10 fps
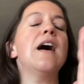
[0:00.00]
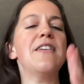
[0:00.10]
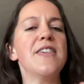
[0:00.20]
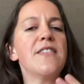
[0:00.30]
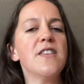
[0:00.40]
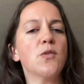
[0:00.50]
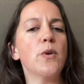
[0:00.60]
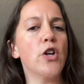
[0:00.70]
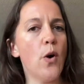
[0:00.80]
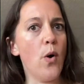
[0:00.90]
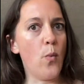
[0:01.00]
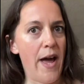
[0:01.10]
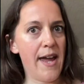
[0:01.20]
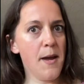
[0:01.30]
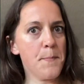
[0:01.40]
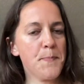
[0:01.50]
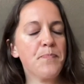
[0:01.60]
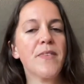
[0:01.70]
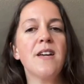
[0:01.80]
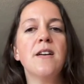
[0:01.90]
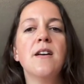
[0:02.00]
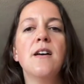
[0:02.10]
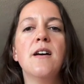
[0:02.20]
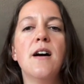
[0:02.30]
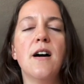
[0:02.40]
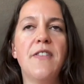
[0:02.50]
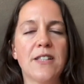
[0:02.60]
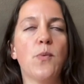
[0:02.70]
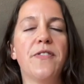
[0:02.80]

I think this would go away. That's